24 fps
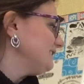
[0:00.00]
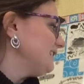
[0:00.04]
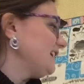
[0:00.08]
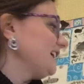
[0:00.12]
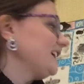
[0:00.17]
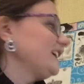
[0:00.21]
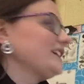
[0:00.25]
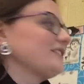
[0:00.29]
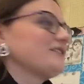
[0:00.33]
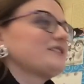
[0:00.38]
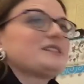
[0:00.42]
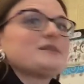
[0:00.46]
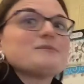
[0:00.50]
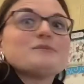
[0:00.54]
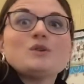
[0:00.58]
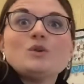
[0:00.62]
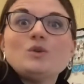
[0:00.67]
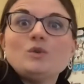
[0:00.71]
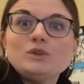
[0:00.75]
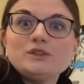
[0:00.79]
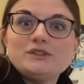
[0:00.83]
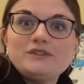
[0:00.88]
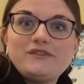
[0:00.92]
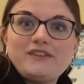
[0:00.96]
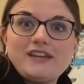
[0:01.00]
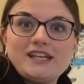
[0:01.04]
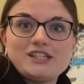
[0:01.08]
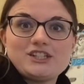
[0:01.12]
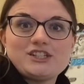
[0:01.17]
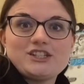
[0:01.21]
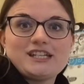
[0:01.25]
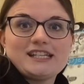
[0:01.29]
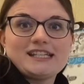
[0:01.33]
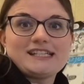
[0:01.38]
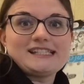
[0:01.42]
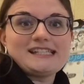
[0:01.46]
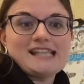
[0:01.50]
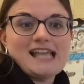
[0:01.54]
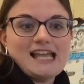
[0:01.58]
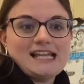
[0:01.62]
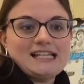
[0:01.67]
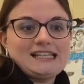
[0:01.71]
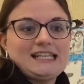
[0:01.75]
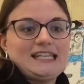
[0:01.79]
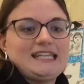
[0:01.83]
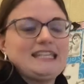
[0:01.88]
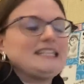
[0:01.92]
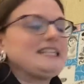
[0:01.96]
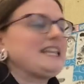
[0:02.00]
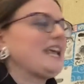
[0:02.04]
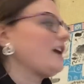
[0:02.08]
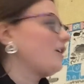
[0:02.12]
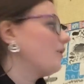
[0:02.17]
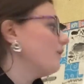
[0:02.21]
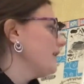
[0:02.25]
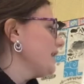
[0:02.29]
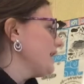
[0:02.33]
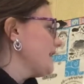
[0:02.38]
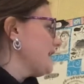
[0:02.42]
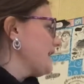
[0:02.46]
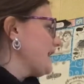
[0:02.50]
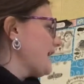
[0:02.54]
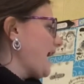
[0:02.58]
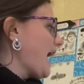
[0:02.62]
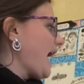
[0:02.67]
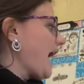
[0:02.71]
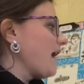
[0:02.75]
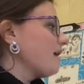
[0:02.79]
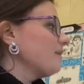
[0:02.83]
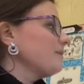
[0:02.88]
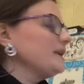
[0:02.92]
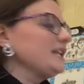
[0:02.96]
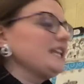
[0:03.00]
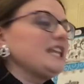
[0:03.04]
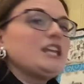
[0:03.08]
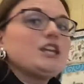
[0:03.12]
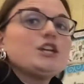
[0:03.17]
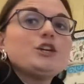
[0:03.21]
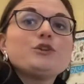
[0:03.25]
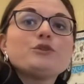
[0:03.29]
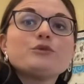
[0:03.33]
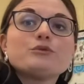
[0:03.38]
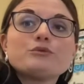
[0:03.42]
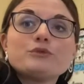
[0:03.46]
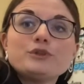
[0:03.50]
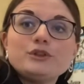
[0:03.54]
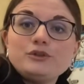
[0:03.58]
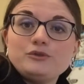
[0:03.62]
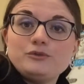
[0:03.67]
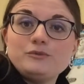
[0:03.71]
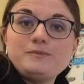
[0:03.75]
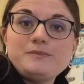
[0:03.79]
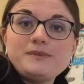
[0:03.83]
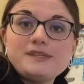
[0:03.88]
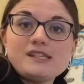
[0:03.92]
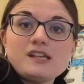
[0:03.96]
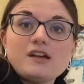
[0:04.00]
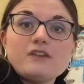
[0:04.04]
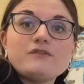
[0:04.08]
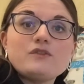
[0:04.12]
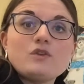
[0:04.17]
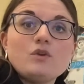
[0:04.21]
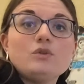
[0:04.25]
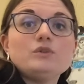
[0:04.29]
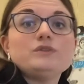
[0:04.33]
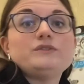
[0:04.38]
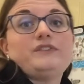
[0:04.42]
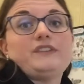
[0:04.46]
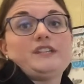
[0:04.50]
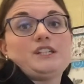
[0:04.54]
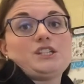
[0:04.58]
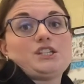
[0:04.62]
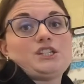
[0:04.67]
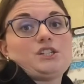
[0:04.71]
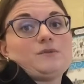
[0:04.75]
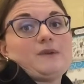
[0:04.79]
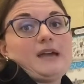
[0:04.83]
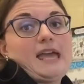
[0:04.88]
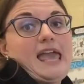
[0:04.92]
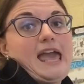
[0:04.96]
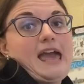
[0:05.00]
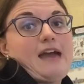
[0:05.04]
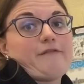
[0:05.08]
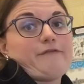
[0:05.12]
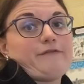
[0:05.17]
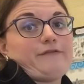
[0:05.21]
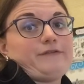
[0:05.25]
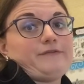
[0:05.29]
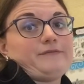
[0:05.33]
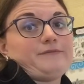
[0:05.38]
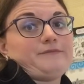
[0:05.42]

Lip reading: I have some goldfish, exactly. Now, how many groups of goldfish do I have?